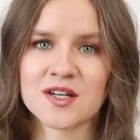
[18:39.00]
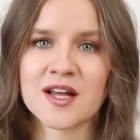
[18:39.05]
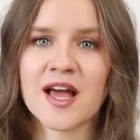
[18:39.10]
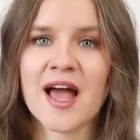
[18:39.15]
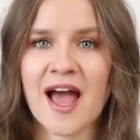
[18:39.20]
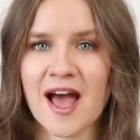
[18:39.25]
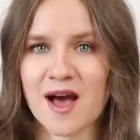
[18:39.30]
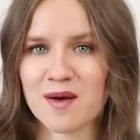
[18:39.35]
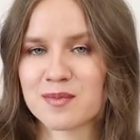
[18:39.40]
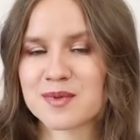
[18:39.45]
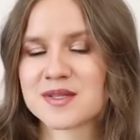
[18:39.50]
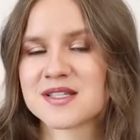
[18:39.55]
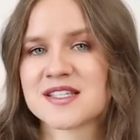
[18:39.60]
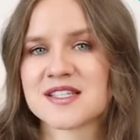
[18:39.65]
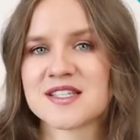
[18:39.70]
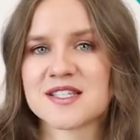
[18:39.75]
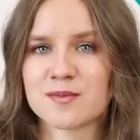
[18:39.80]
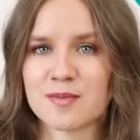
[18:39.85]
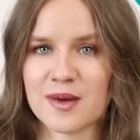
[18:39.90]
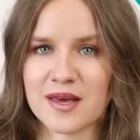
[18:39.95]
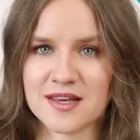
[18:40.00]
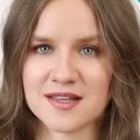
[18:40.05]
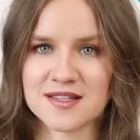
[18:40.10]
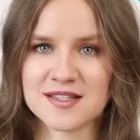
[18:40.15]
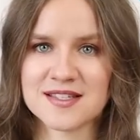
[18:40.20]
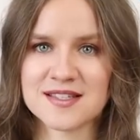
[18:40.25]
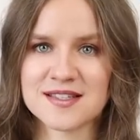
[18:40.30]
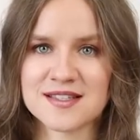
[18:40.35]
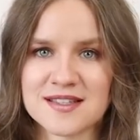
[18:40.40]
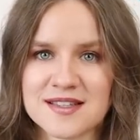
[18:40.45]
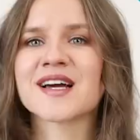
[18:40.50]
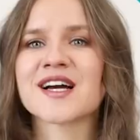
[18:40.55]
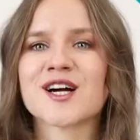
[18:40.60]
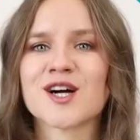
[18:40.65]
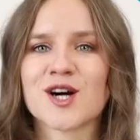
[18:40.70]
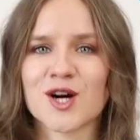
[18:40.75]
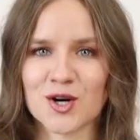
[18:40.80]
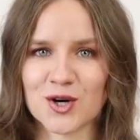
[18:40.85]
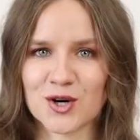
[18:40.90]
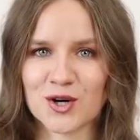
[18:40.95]
happens in space.
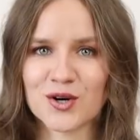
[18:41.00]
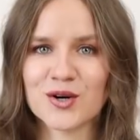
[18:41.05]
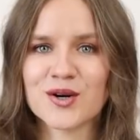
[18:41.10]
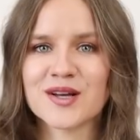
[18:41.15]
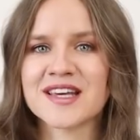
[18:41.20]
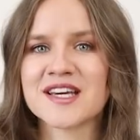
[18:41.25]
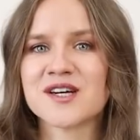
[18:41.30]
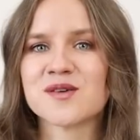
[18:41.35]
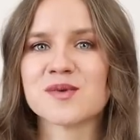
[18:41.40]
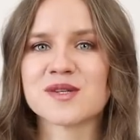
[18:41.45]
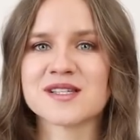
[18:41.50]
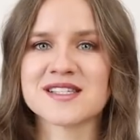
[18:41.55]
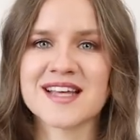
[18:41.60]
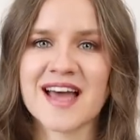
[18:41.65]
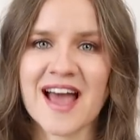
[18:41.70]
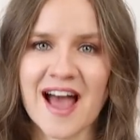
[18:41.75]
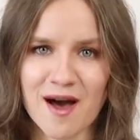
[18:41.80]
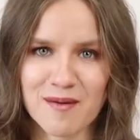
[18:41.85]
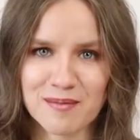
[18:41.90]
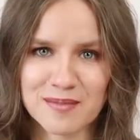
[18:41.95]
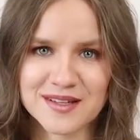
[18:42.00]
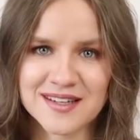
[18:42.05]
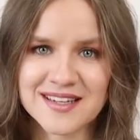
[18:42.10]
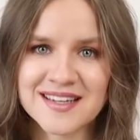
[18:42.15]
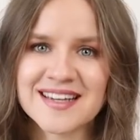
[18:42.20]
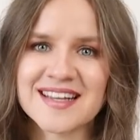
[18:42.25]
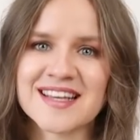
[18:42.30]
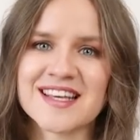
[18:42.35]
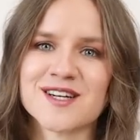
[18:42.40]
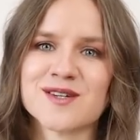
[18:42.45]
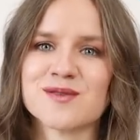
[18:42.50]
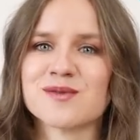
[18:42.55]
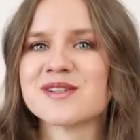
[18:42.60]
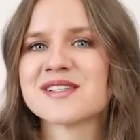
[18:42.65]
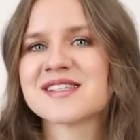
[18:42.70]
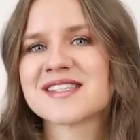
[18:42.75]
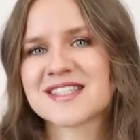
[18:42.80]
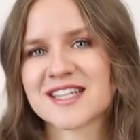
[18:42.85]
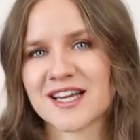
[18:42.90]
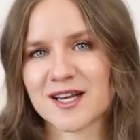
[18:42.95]
Occur equals happen
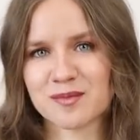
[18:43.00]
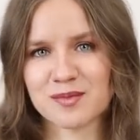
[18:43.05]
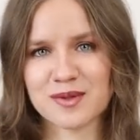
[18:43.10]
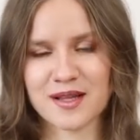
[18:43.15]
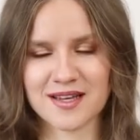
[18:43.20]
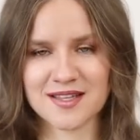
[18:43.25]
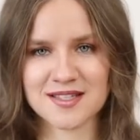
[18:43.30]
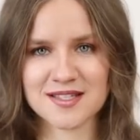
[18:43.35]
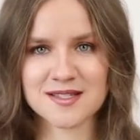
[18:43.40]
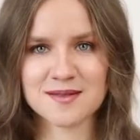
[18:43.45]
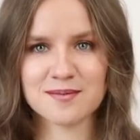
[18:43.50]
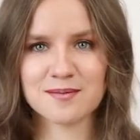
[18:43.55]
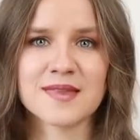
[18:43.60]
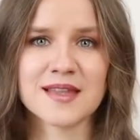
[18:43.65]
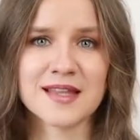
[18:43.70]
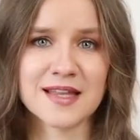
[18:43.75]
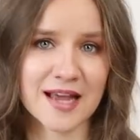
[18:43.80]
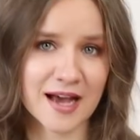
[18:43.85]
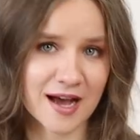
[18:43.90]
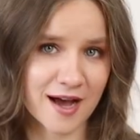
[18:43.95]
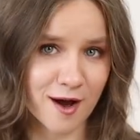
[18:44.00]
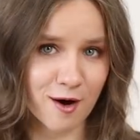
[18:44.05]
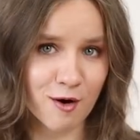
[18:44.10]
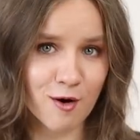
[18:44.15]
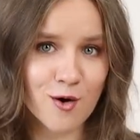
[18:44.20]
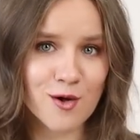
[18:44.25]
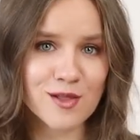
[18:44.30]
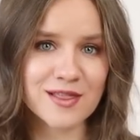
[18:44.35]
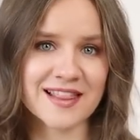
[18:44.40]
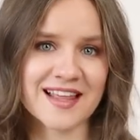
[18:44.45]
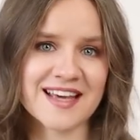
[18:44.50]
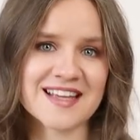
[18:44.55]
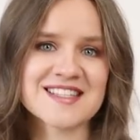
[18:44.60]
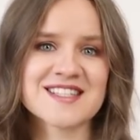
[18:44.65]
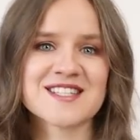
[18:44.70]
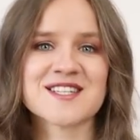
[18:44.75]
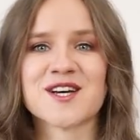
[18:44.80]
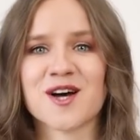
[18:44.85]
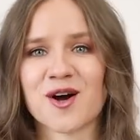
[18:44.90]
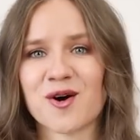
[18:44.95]
equals take place. Now
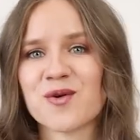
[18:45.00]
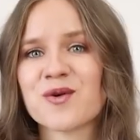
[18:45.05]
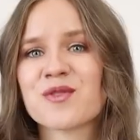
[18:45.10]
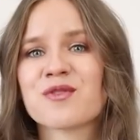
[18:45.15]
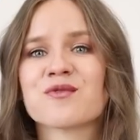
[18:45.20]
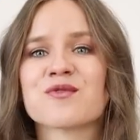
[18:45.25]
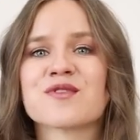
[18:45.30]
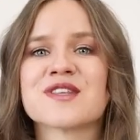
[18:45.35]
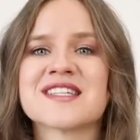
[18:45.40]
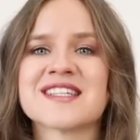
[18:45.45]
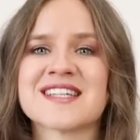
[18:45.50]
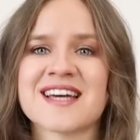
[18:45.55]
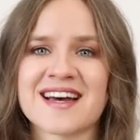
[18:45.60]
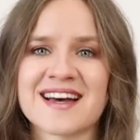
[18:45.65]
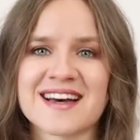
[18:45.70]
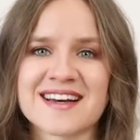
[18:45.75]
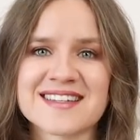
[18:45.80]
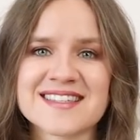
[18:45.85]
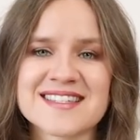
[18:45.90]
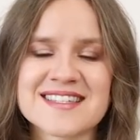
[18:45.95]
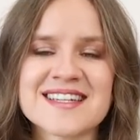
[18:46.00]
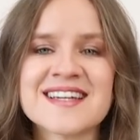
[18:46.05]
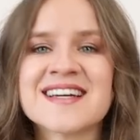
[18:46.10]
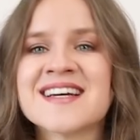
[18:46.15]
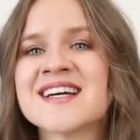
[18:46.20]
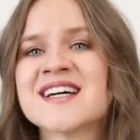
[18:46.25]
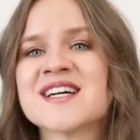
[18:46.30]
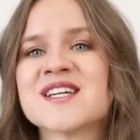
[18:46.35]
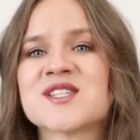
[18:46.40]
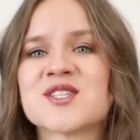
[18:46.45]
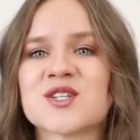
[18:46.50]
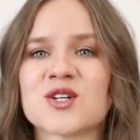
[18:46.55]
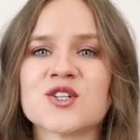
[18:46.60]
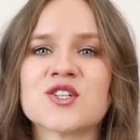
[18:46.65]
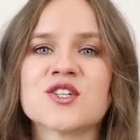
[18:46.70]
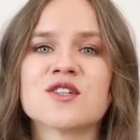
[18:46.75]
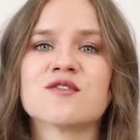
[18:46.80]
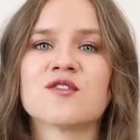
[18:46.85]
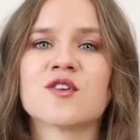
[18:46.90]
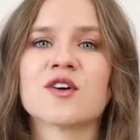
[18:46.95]
let's go through the text,
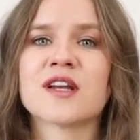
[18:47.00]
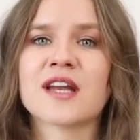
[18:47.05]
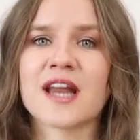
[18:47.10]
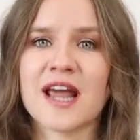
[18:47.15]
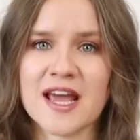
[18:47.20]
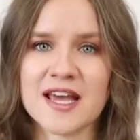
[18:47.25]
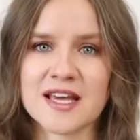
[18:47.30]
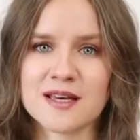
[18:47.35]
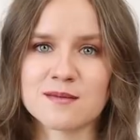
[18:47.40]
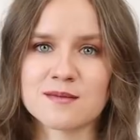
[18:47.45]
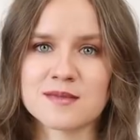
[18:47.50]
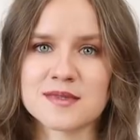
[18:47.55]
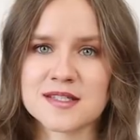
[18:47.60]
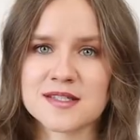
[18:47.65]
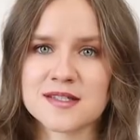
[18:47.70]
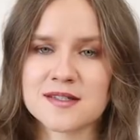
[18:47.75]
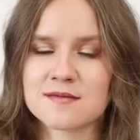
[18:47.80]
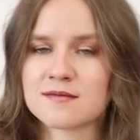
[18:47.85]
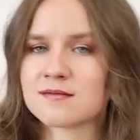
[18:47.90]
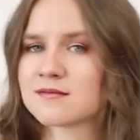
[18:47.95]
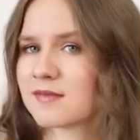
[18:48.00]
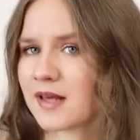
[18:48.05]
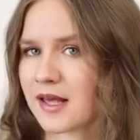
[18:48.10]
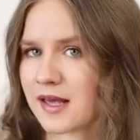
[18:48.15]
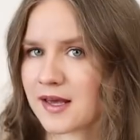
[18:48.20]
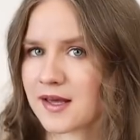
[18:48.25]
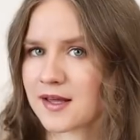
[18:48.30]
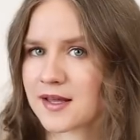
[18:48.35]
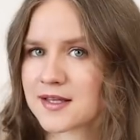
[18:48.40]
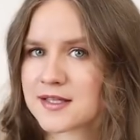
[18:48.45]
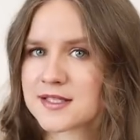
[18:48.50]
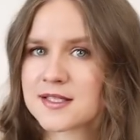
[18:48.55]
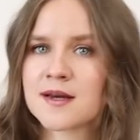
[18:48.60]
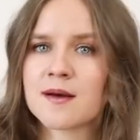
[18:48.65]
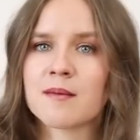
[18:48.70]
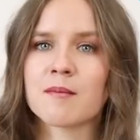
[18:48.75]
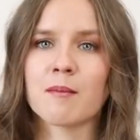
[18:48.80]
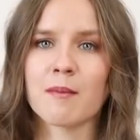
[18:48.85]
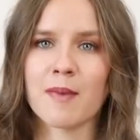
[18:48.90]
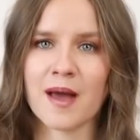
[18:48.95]
searching for names and
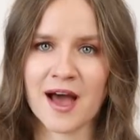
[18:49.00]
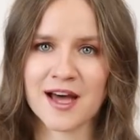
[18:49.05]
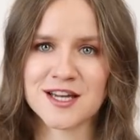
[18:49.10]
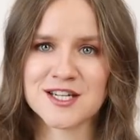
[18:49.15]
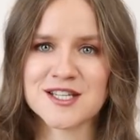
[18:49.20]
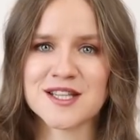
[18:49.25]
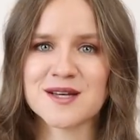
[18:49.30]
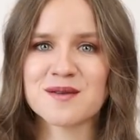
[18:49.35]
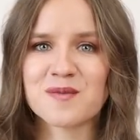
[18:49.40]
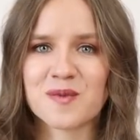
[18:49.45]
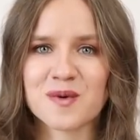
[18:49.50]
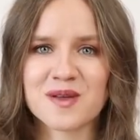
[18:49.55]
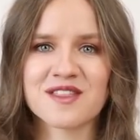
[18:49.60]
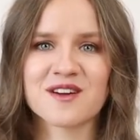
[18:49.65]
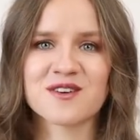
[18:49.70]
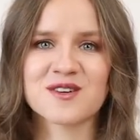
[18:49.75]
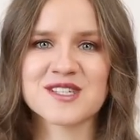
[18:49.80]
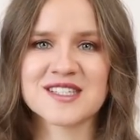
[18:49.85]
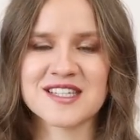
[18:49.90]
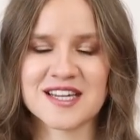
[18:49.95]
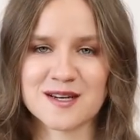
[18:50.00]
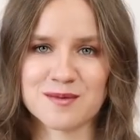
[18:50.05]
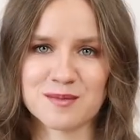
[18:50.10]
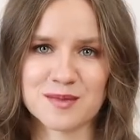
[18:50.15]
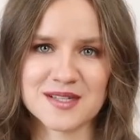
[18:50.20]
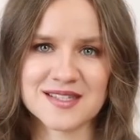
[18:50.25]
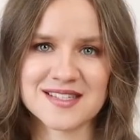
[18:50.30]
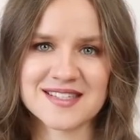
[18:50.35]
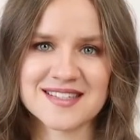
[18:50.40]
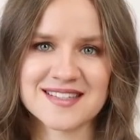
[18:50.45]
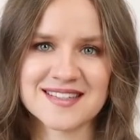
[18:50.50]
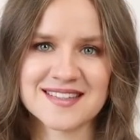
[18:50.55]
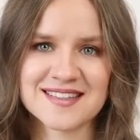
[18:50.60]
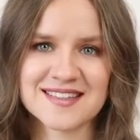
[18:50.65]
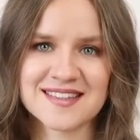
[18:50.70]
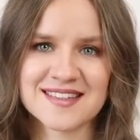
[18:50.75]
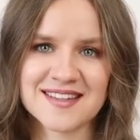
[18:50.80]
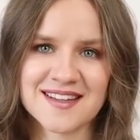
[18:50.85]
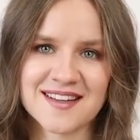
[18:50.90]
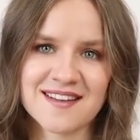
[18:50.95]
match them with their statements.
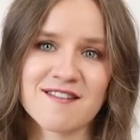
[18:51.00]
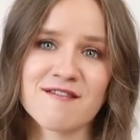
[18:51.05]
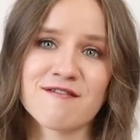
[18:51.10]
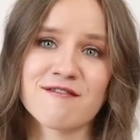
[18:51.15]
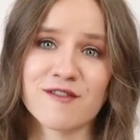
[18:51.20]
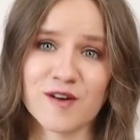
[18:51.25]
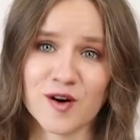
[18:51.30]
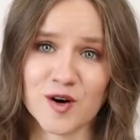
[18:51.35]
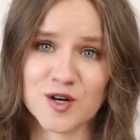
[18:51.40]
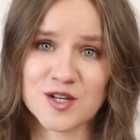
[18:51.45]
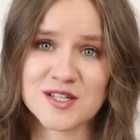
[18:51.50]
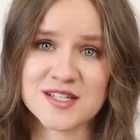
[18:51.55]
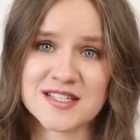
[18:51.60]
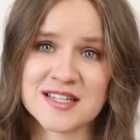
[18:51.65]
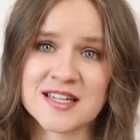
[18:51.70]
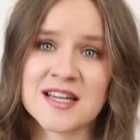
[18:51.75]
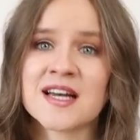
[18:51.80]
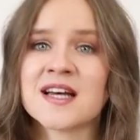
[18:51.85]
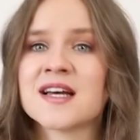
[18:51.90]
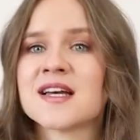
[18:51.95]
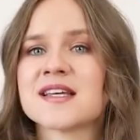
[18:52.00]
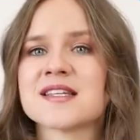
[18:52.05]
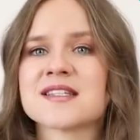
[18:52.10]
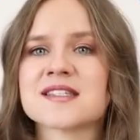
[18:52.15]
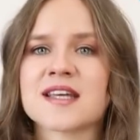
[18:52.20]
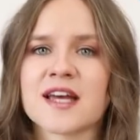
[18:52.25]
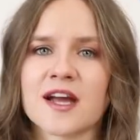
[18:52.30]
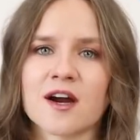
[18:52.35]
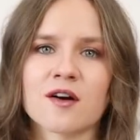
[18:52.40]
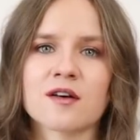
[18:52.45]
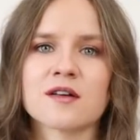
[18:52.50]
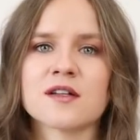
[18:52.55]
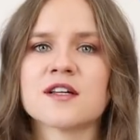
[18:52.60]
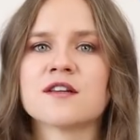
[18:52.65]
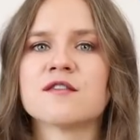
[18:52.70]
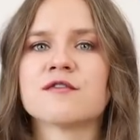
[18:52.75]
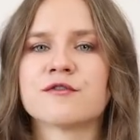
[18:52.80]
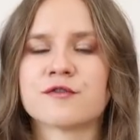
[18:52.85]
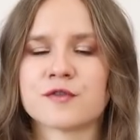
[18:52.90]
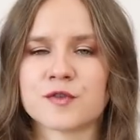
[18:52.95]
First is
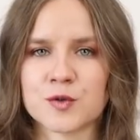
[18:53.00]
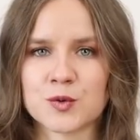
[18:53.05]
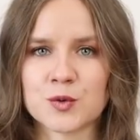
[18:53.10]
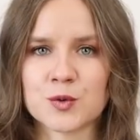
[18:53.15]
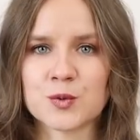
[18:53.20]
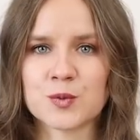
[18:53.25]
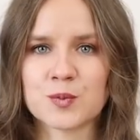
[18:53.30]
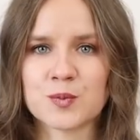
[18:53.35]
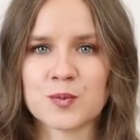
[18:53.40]
Carolyn Frew.